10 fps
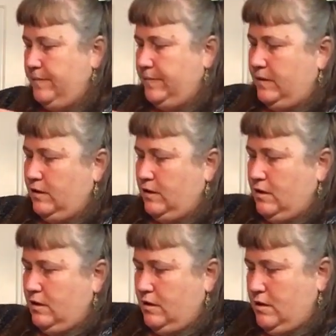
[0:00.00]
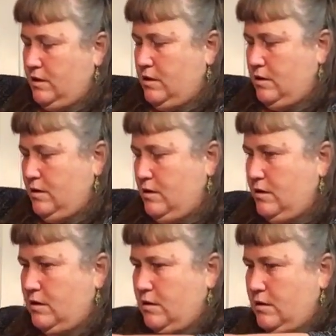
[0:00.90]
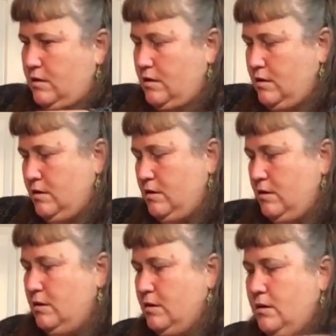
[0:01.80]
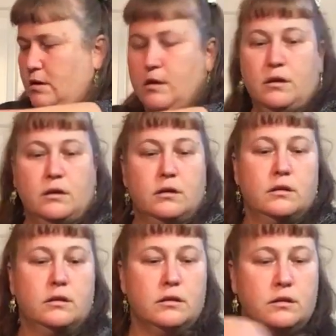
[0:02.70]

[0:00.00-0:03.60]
(silence)